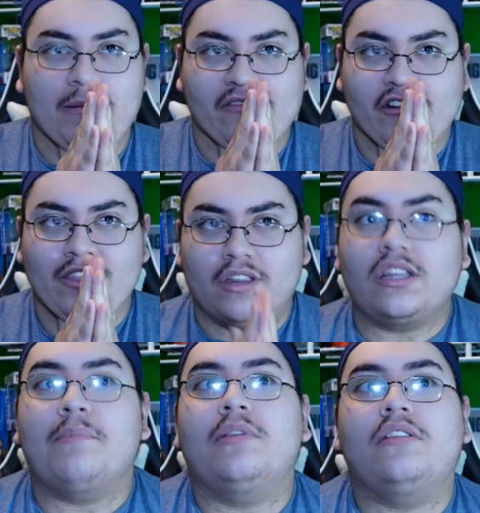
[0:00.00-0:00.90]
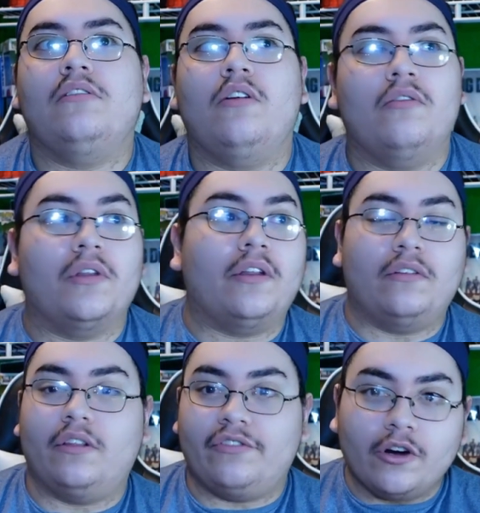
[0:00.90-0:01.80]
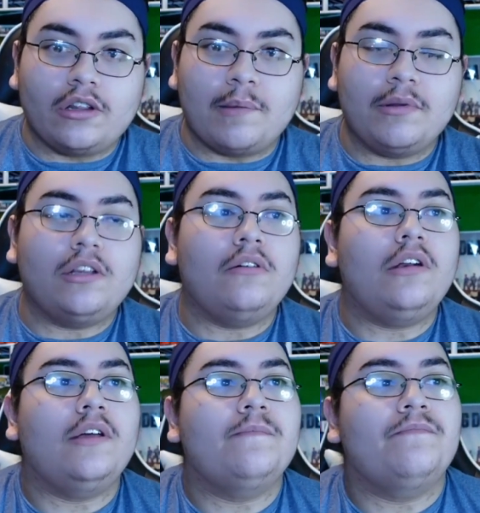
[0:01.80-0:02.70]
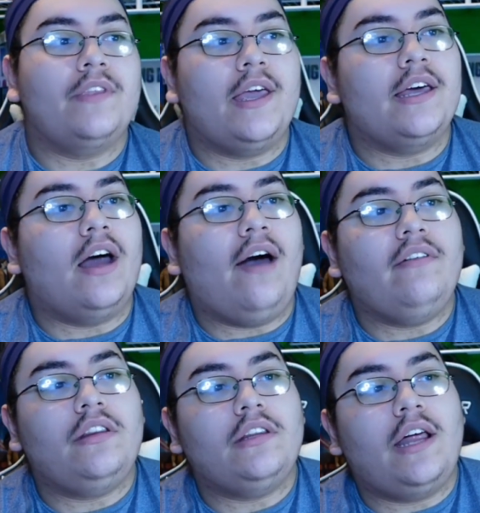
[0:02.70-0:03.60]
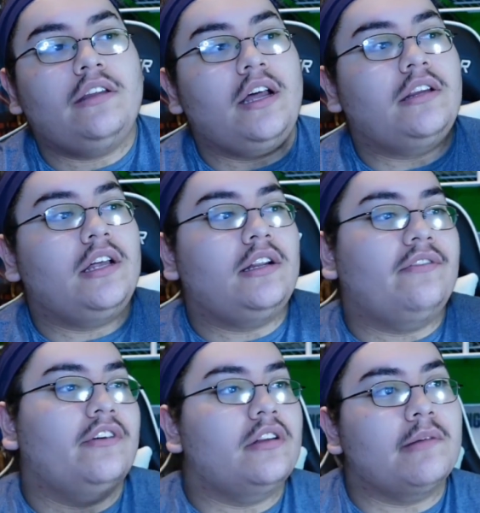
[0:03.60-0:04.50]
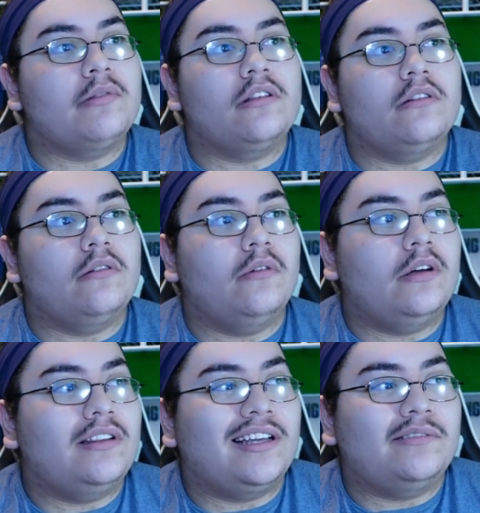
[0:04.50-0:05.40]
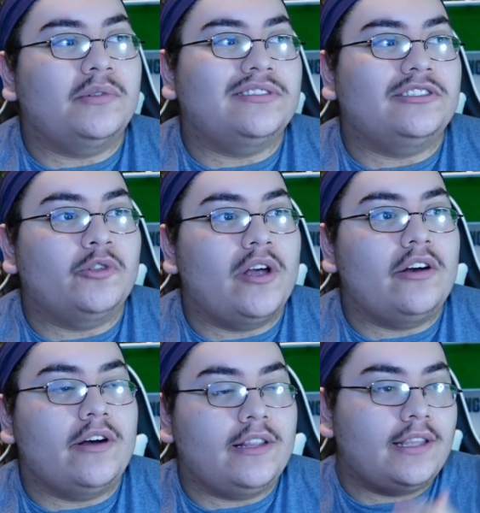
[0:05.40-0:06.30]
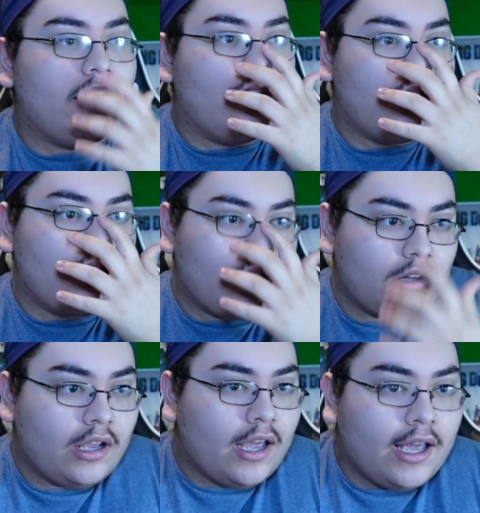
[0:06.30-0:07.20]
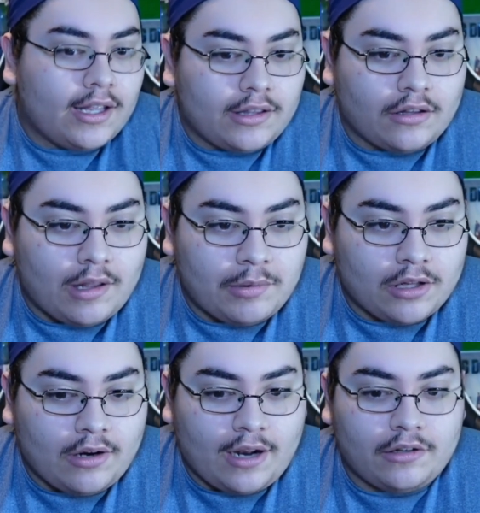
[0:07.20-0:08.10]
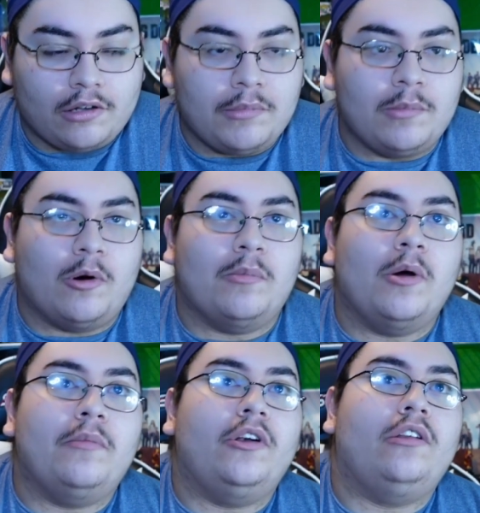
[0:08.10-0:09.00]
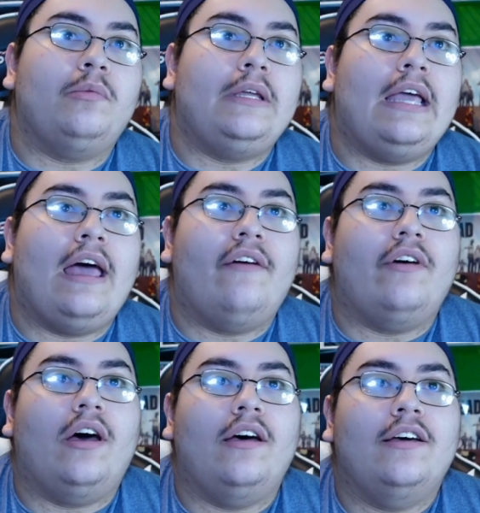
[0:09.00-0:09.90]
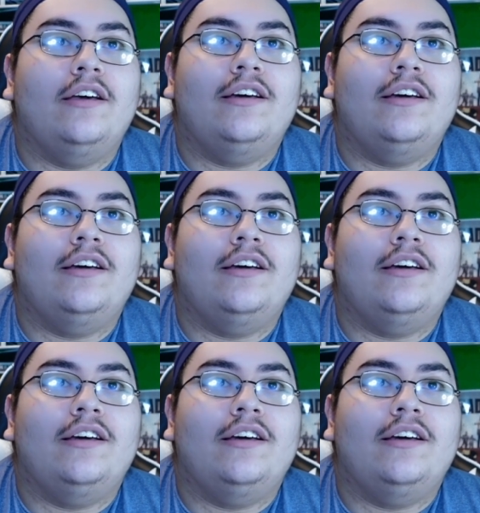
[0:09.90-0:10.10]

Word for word: prefer this episode over the the first episode. And obviously, that's not saying the first episode like wasn't great or anything. It's just this episode had so many more moments. We have uh,